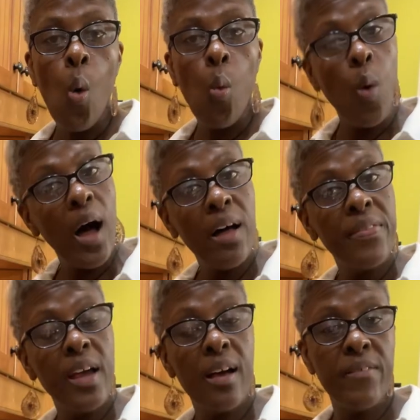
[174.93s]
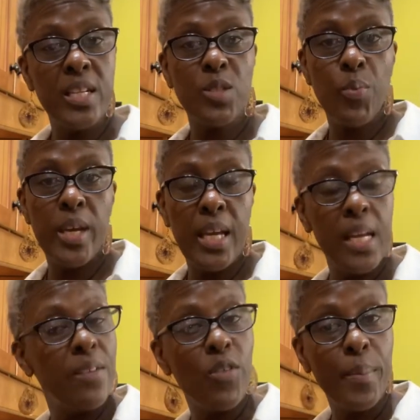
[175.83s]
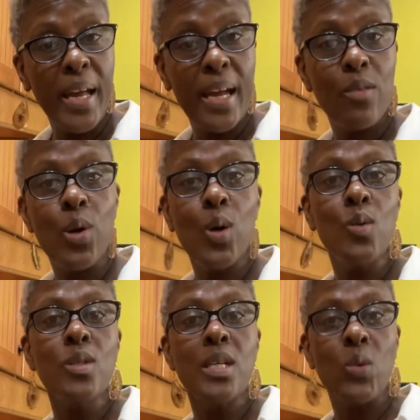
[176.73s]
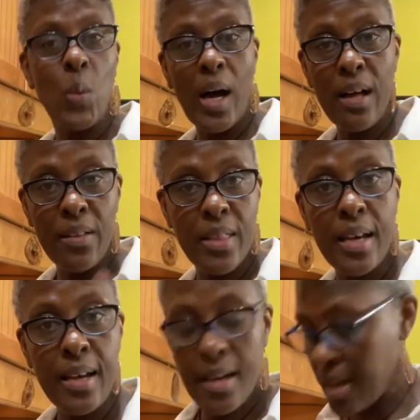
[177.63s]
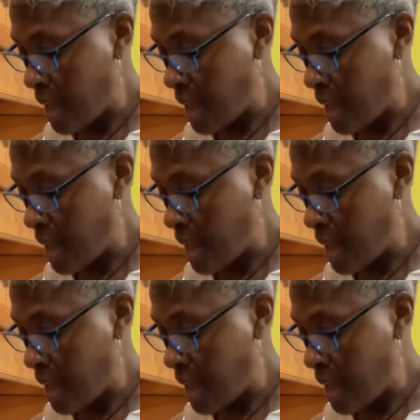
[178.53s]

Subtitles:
While the oven is preheating for my egg rolls and while the